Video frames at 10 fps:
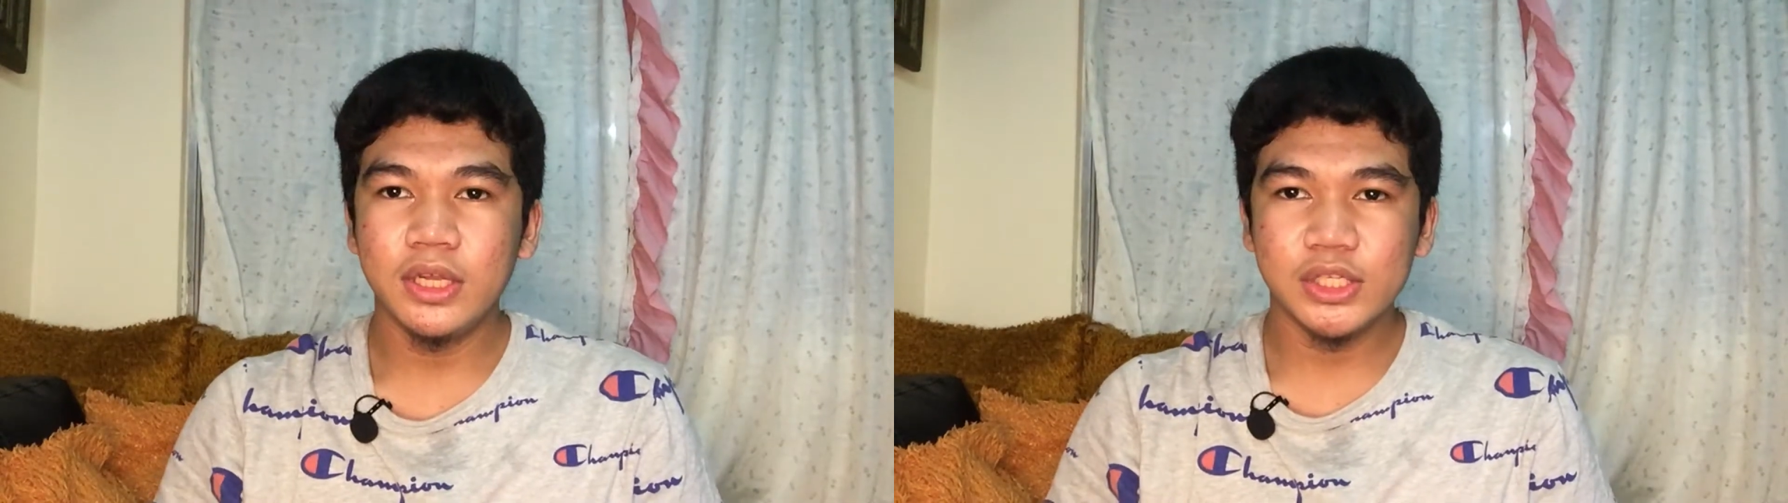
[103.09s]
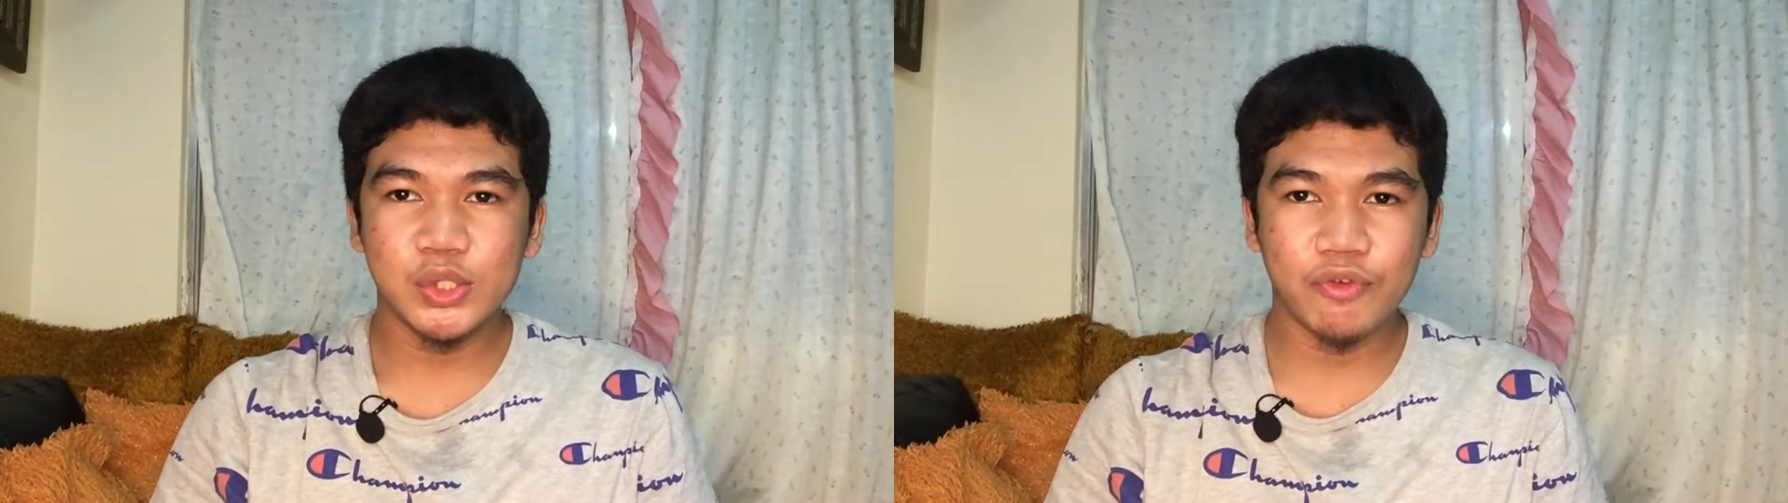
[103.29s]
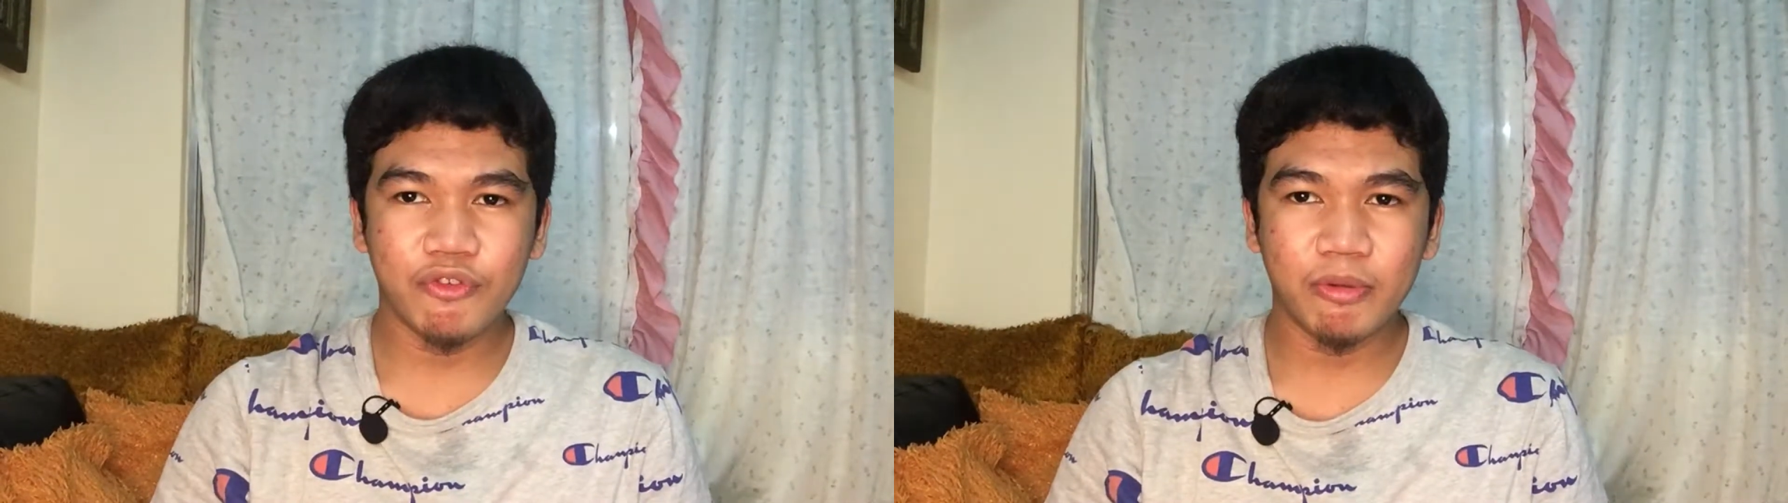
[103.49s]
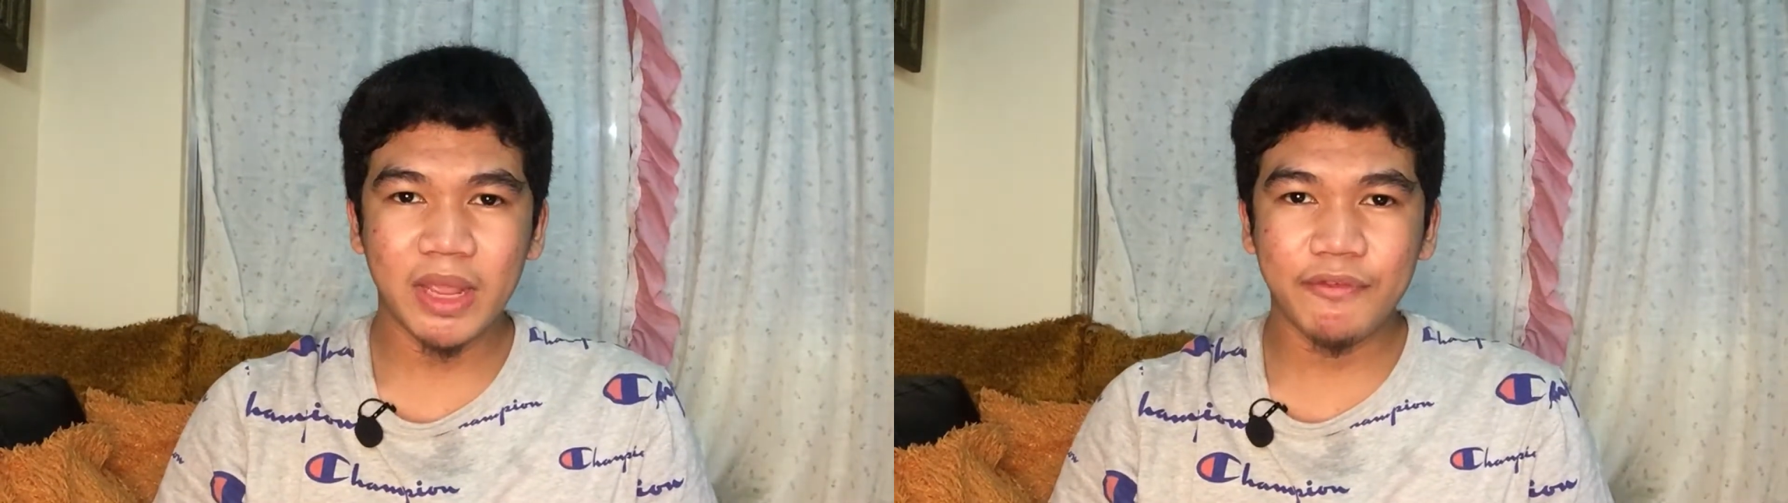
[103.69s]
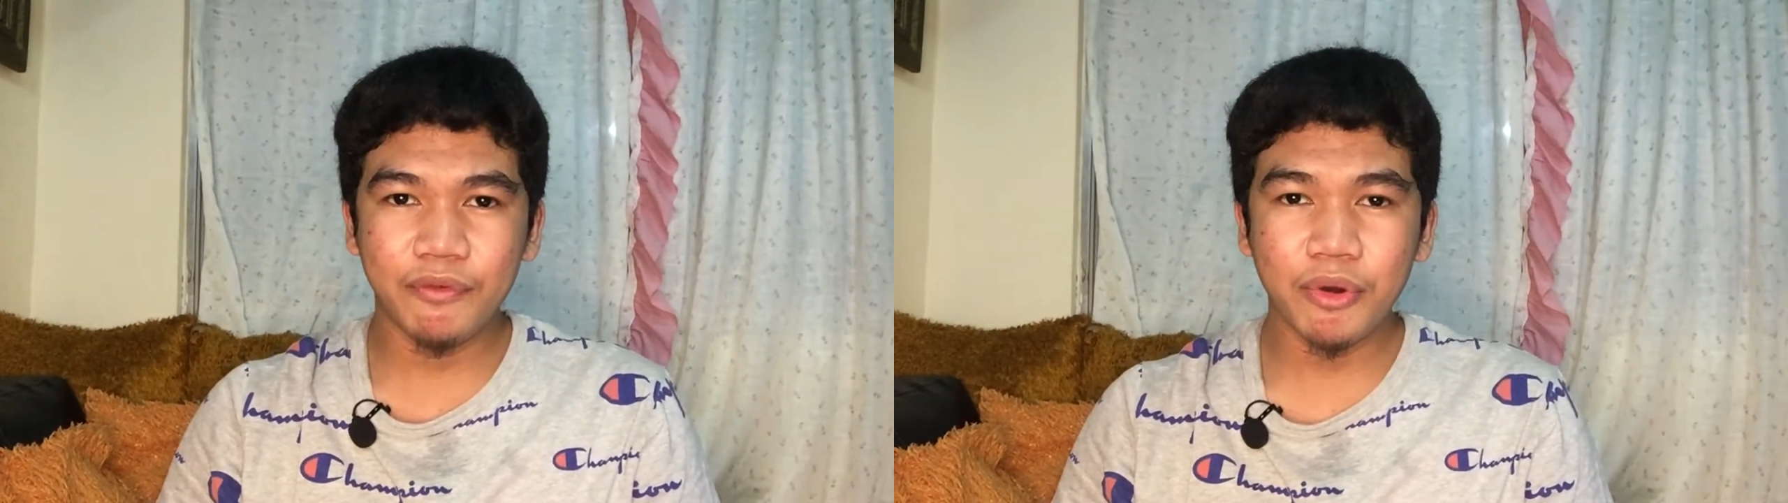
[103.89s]
So for
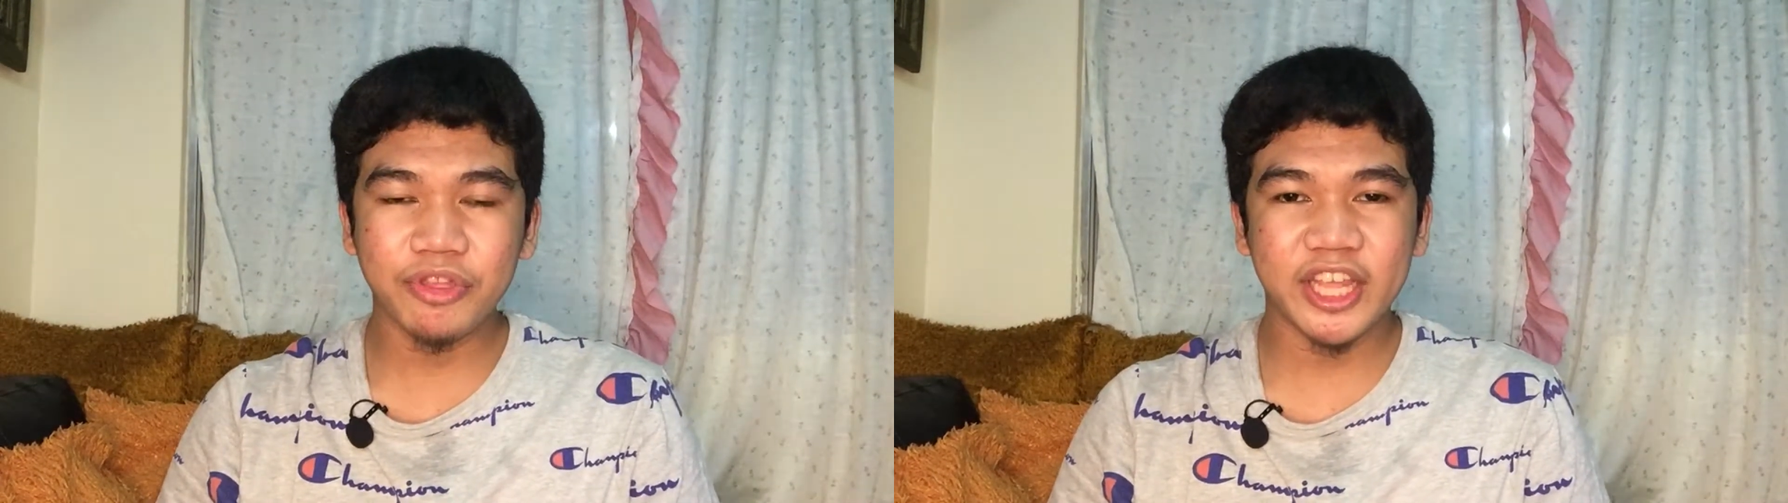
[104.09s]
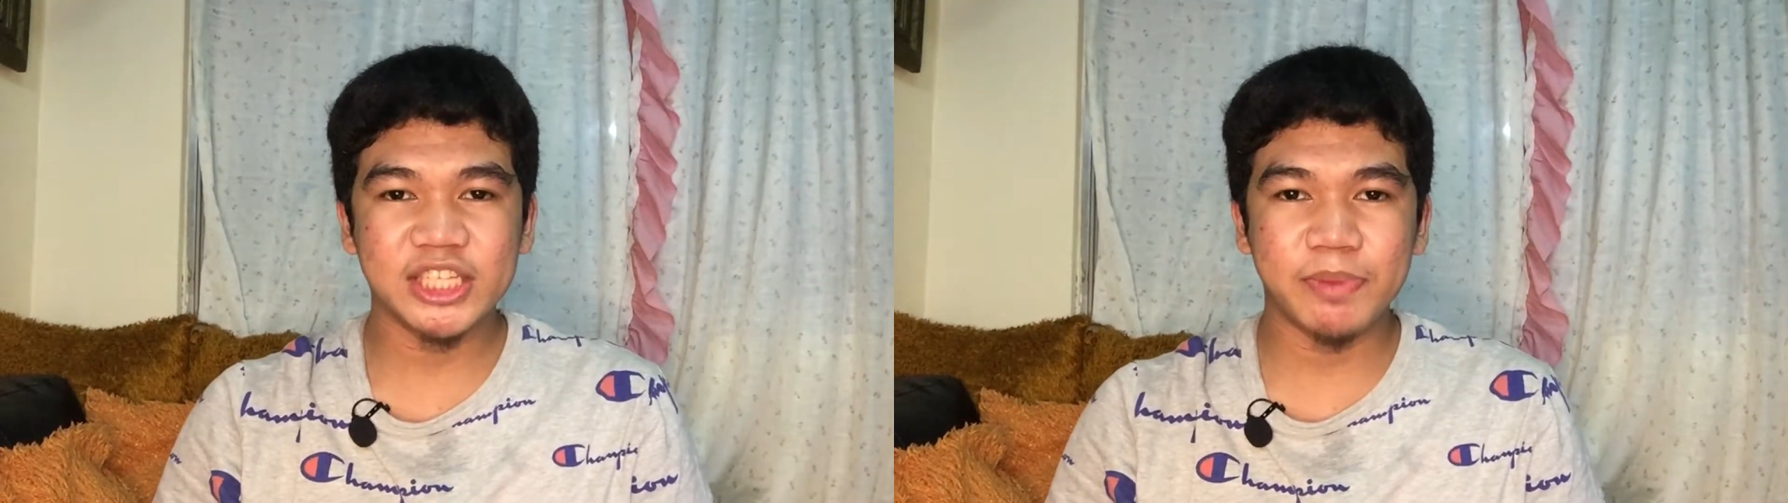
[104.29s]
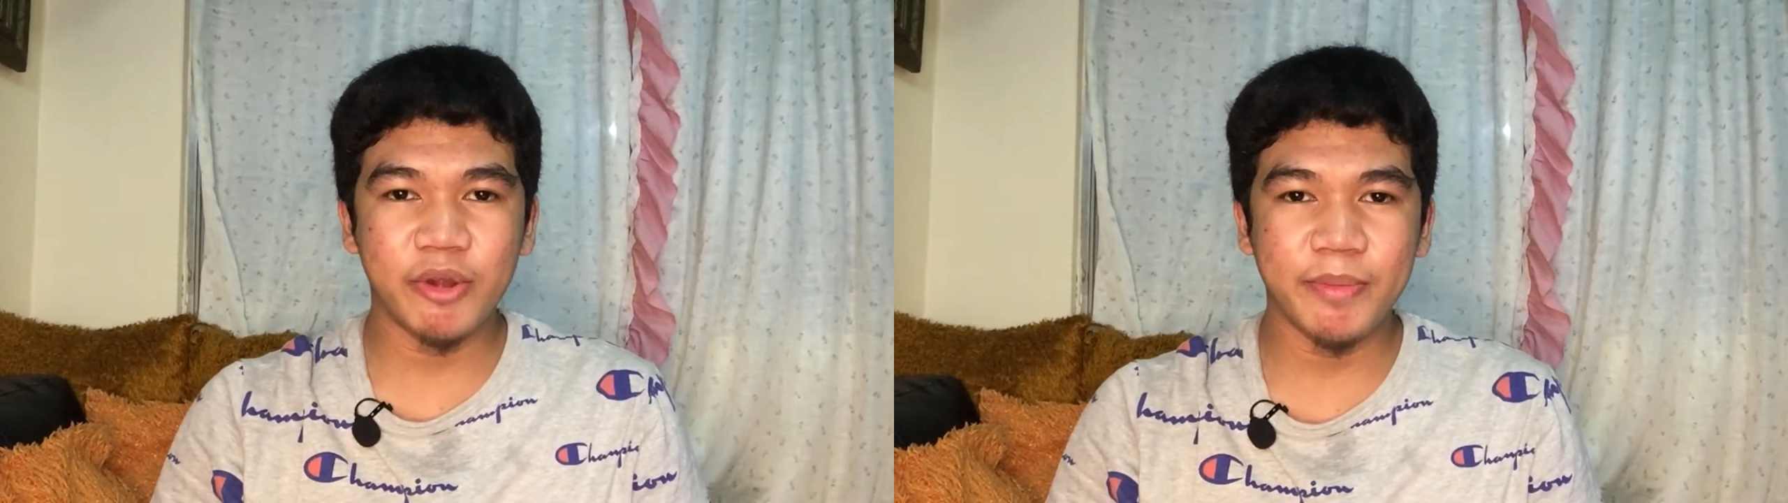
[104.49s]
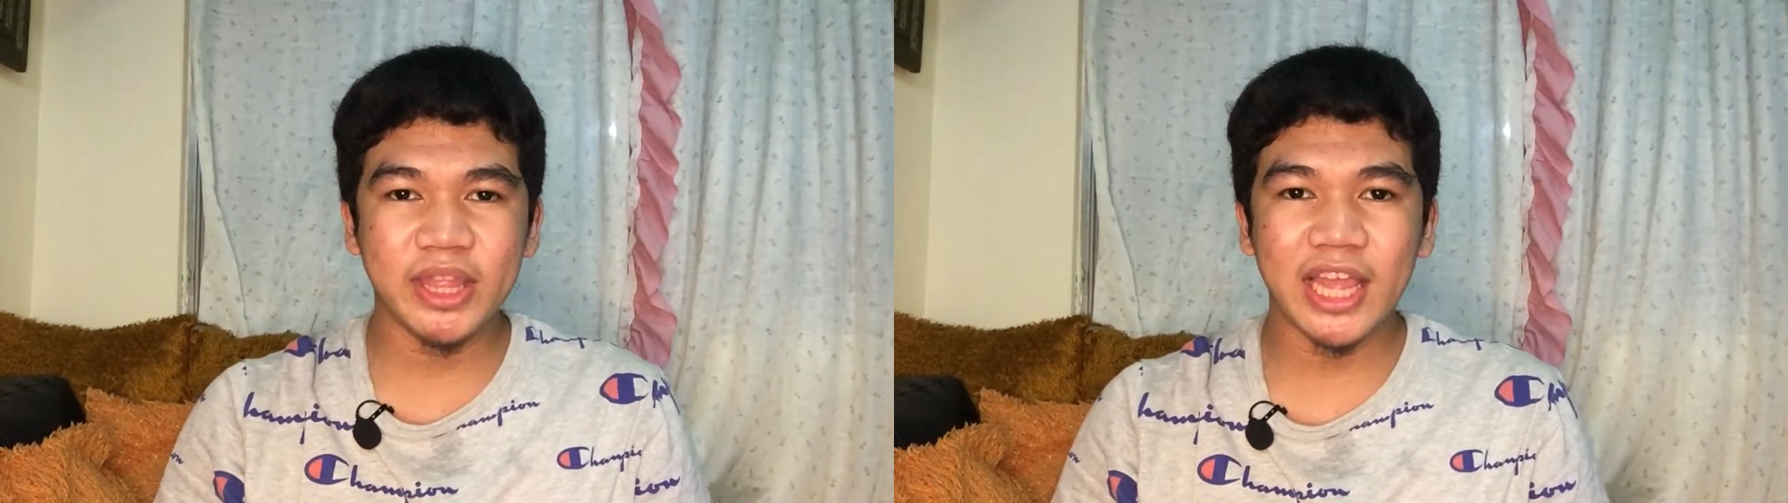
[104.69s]
my fourth experiment,